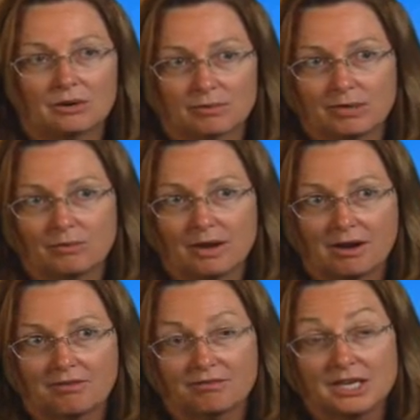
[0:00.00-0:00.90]
Urban
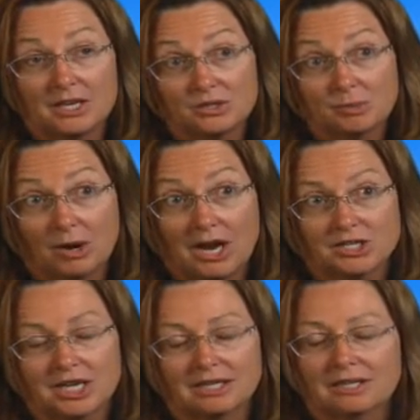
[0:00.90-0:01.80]
Runoff Reuse
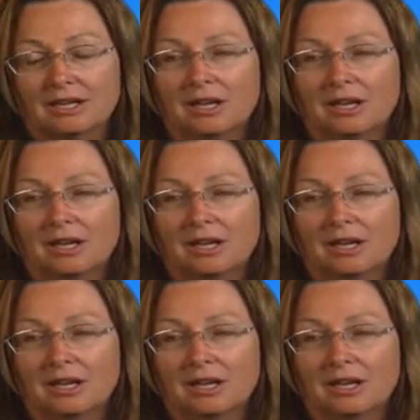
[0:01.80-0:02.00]
Project,